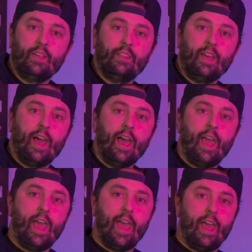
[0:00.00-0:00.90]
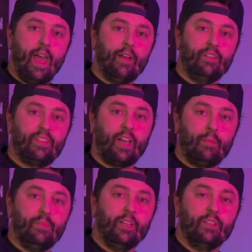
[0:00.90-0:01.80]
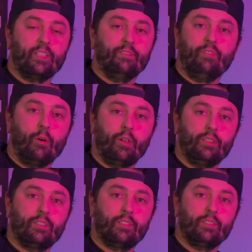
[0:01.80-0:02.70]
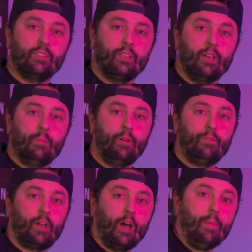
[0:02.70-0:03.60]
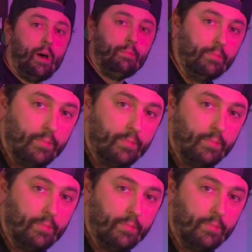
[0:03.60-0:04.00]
that everything on there is in focus. But if I come up,